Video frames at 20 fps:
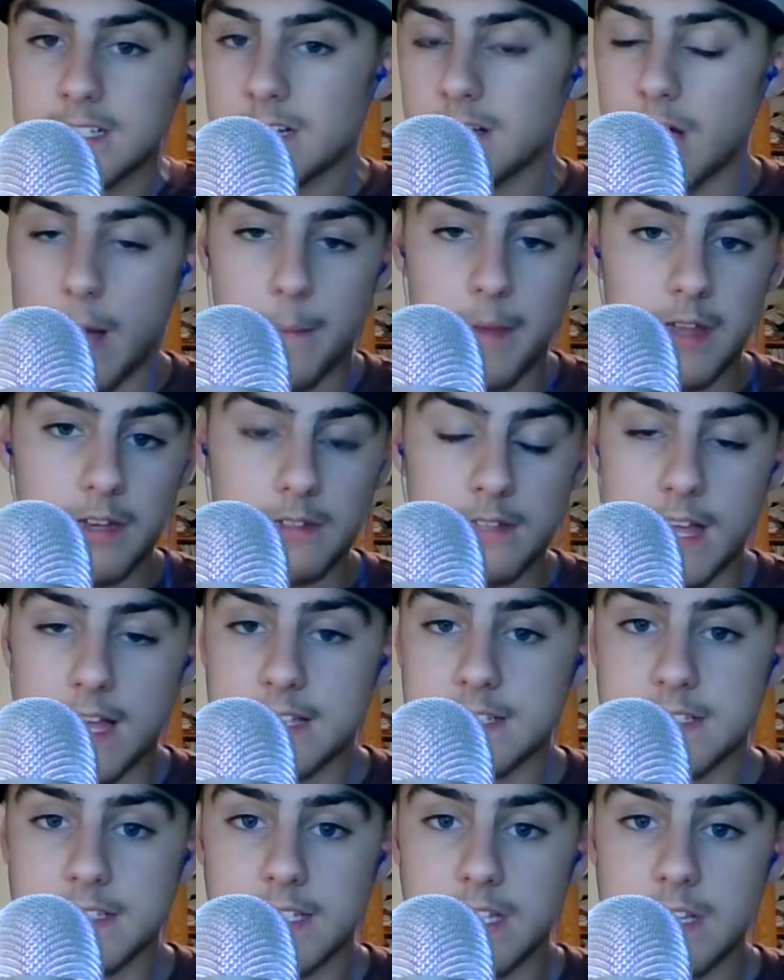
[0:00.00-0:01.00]
I mean,
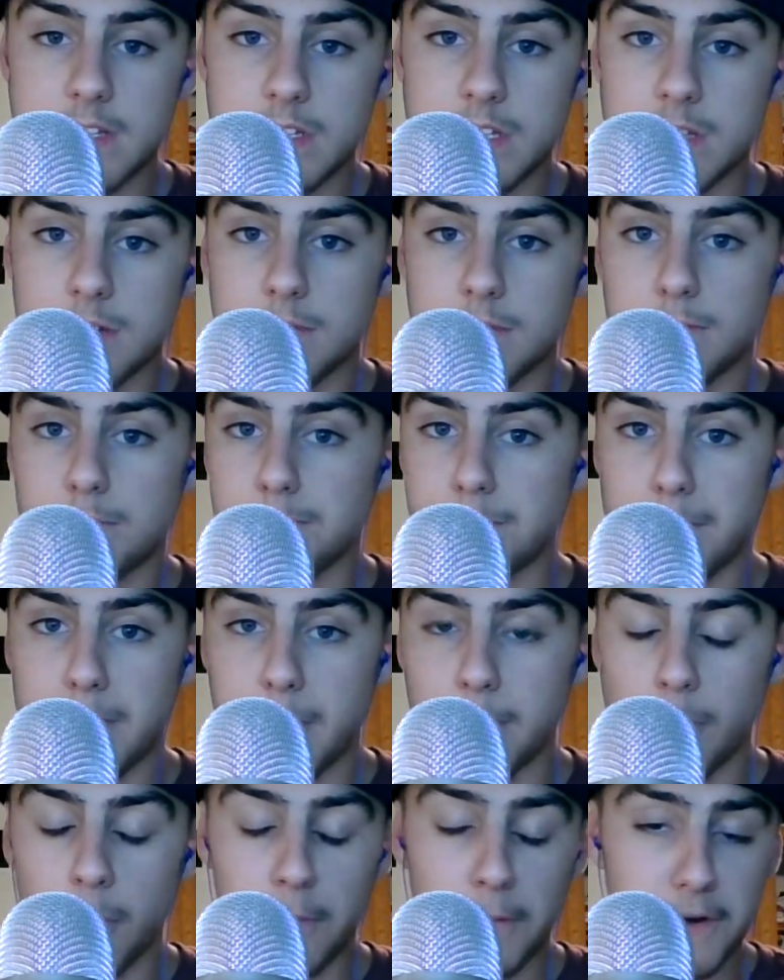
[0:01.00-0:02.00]
last season,
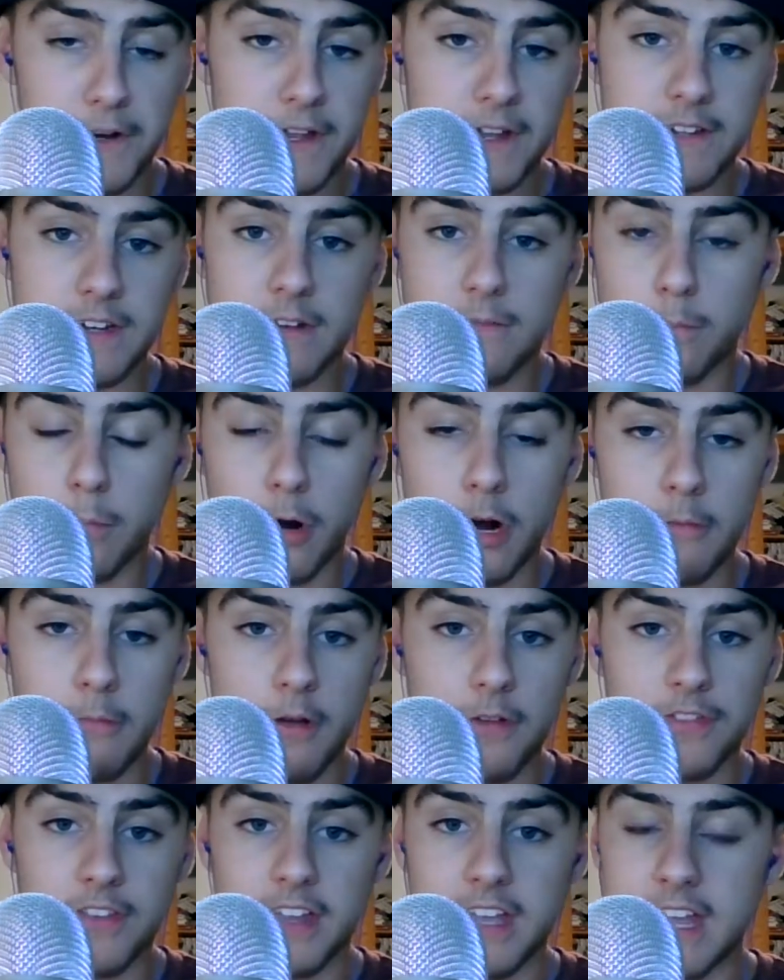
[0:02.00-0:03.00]
people predicted
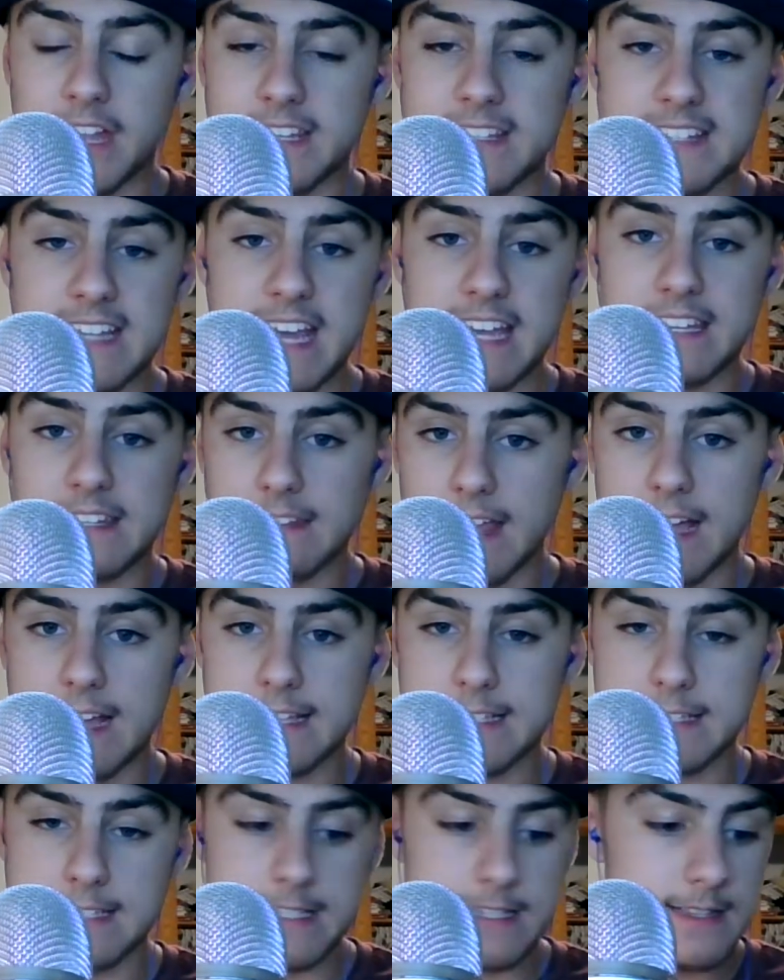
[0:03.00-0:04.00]
Bournemouth to get dead
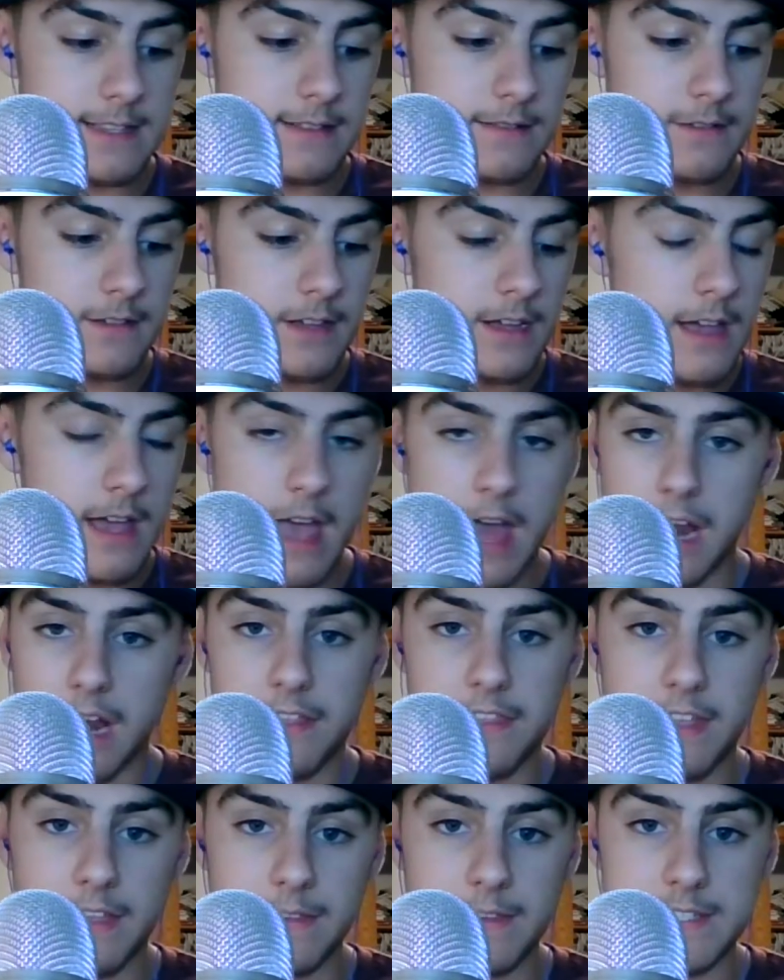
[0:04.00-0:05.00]
last, and I
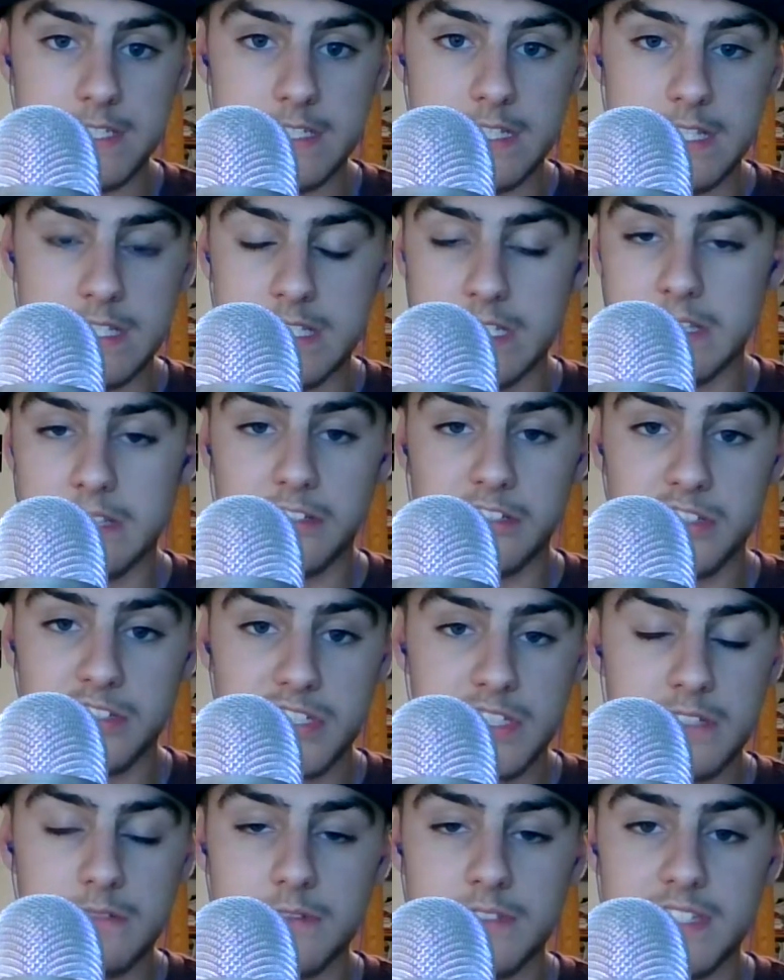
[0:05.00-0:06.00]
think this is the
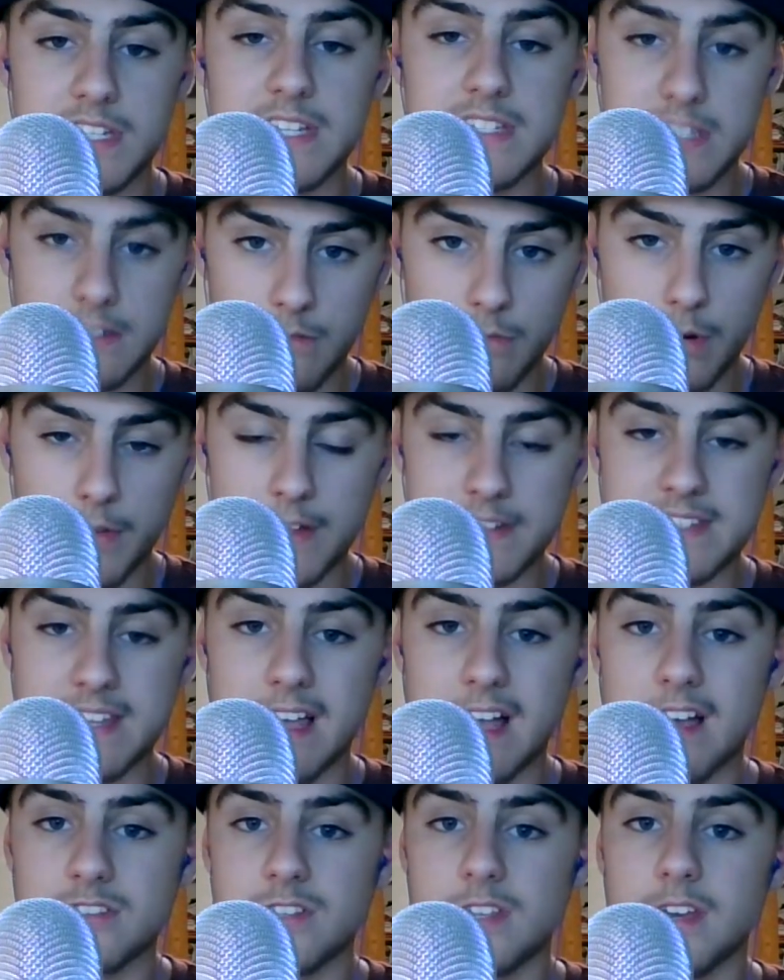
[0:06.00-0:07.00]
season where it's
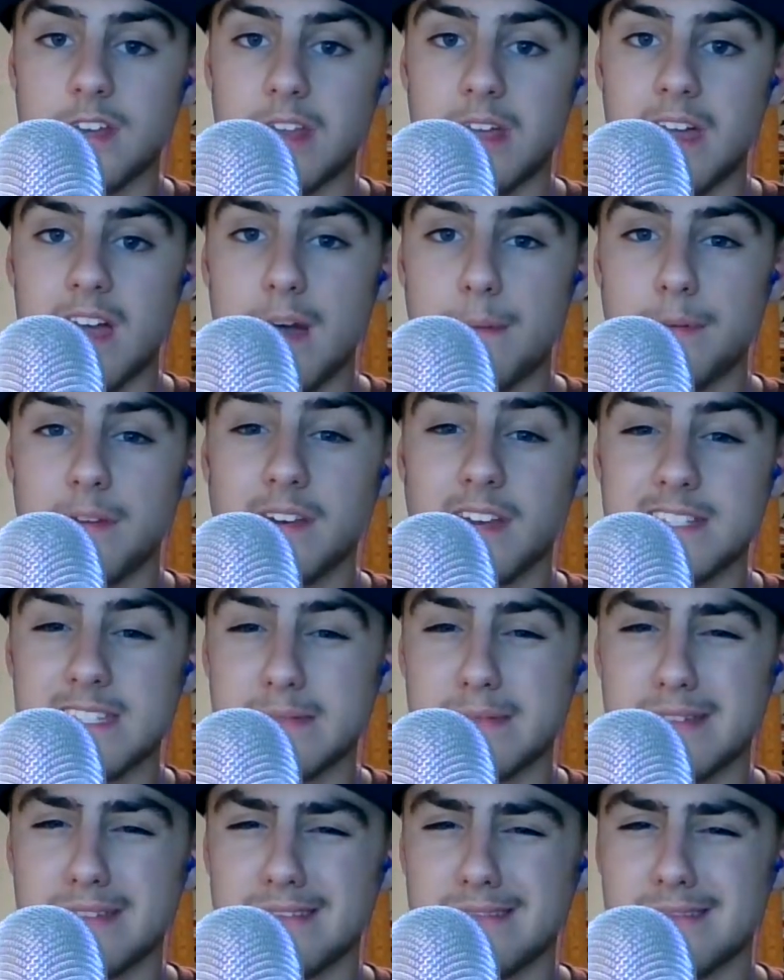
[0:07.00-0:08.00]
actually going to happen, because, I
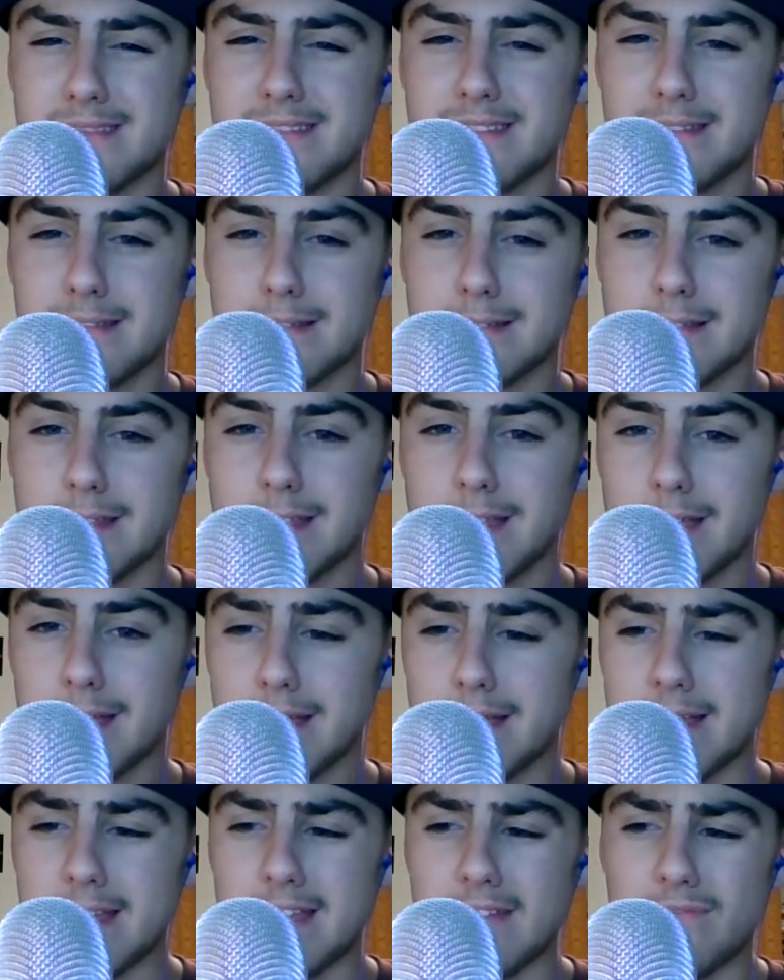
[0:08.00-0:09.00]
mean,
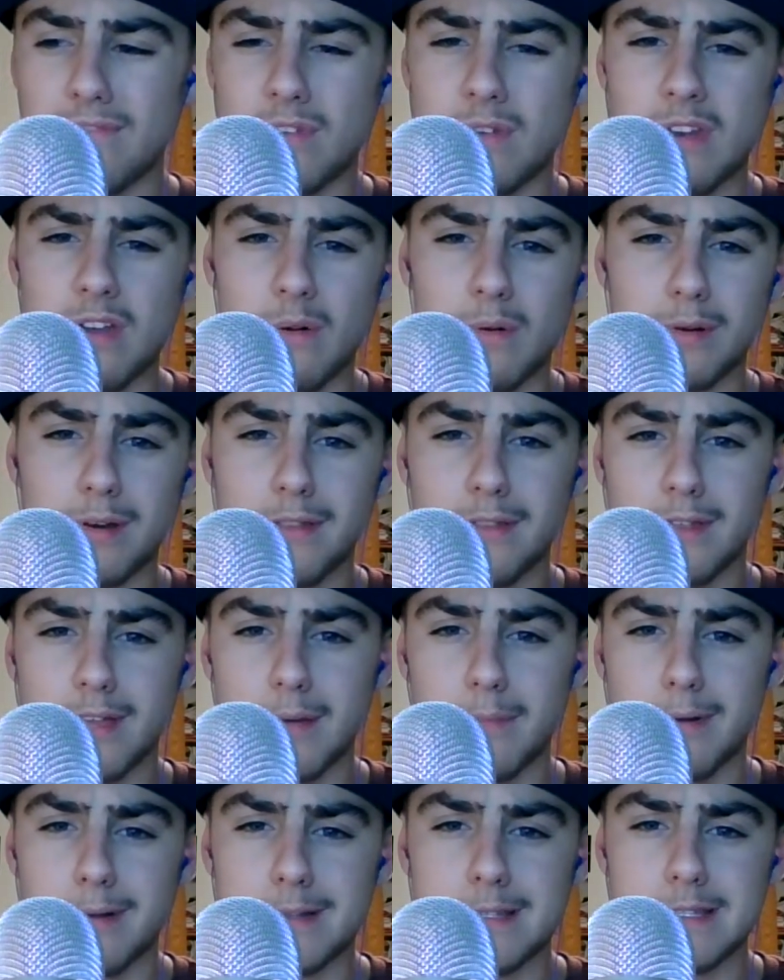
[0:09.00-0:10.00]
if you know anything
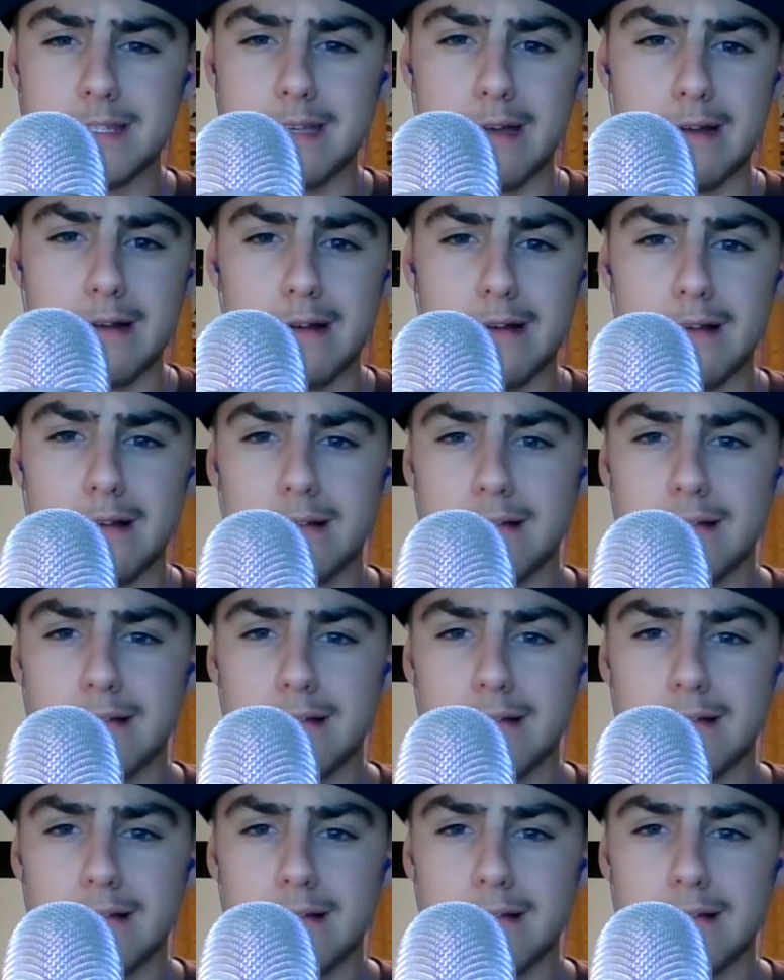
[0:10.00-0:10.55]
about soccer,